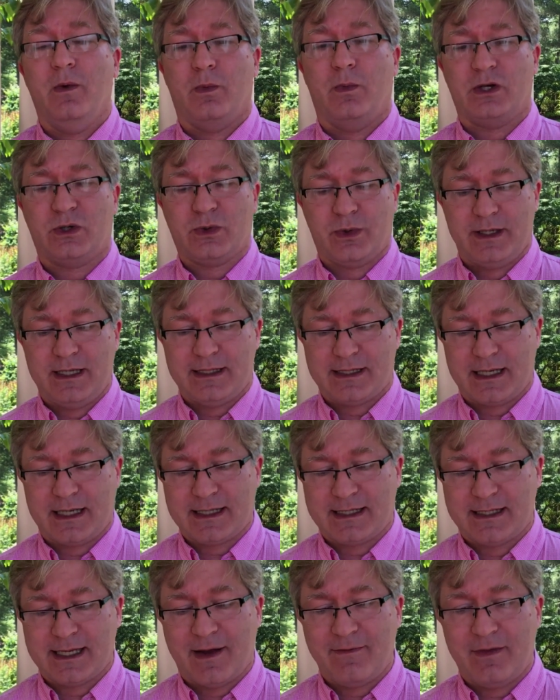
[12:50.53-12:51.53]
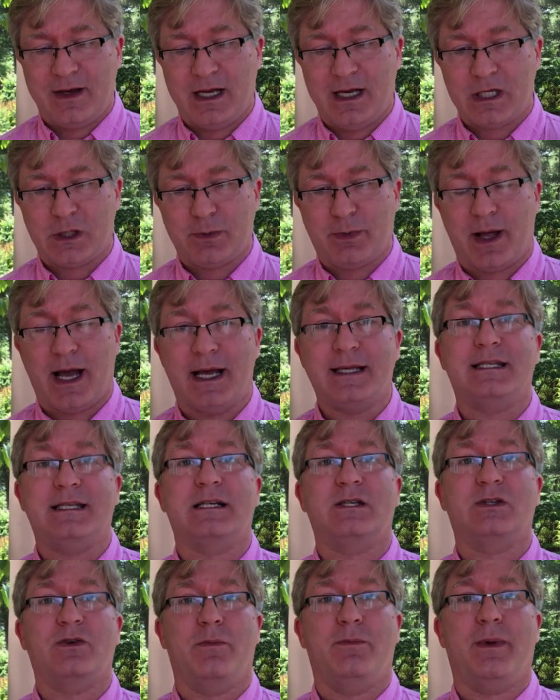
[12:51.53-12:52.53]
which were these like seven inch
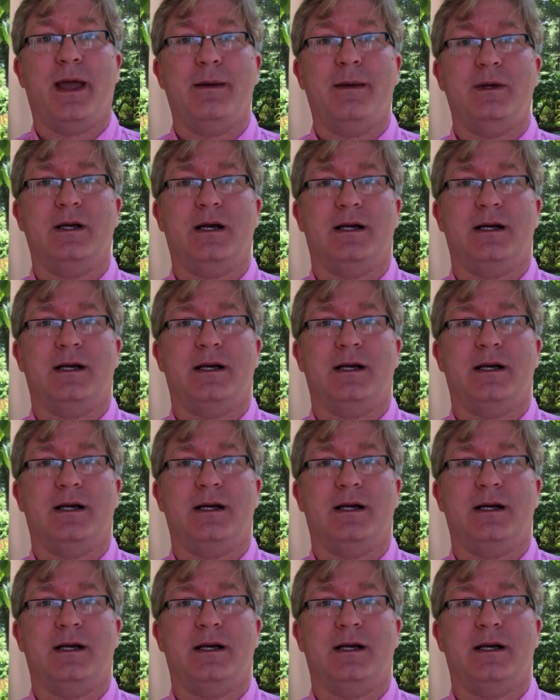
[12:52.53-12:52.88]
plastic sort of baby